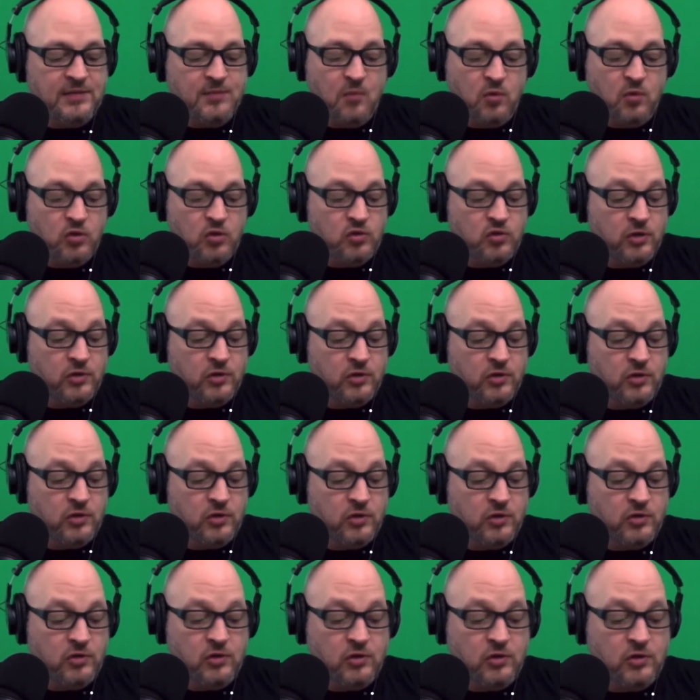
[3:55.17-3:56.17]
more
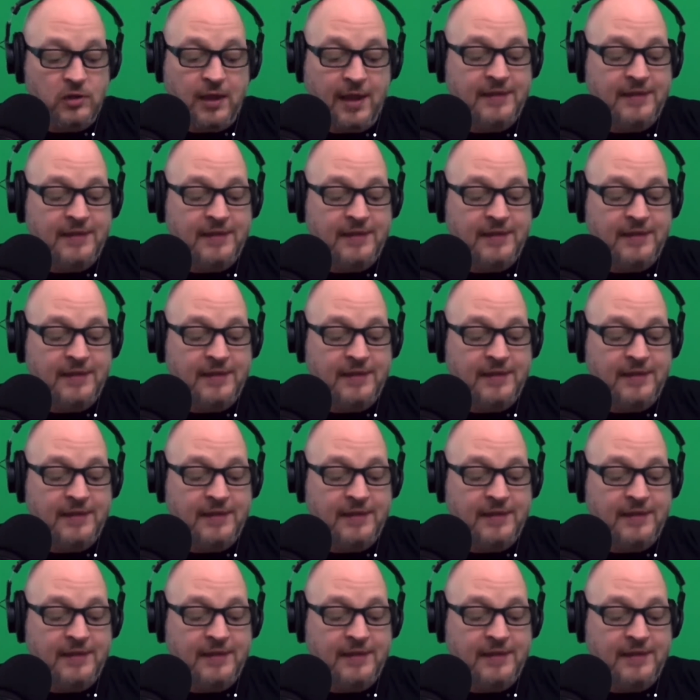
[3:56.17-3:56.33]
structured.